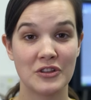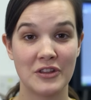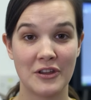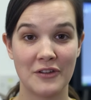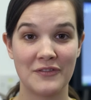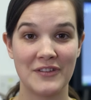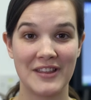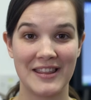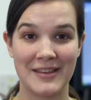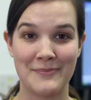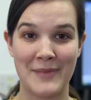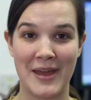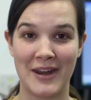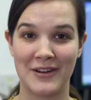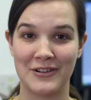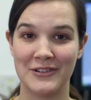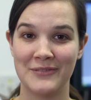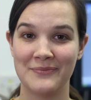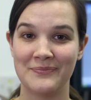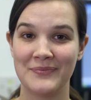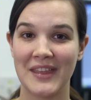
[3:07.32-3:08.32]
they're feeling
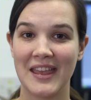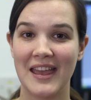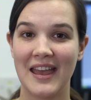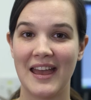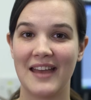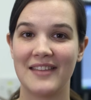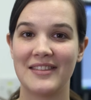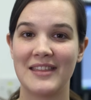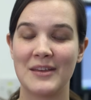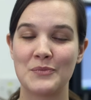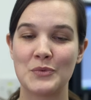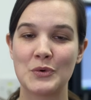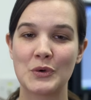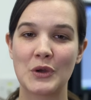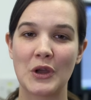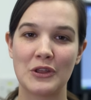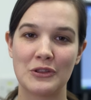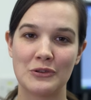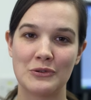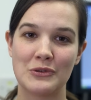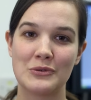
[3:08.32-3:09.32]
better, and then we'll
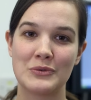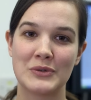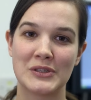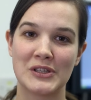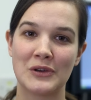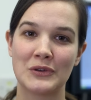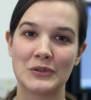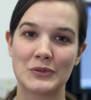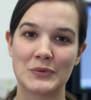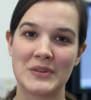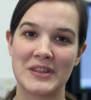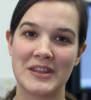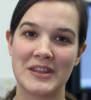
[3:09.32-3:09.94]
go through the results with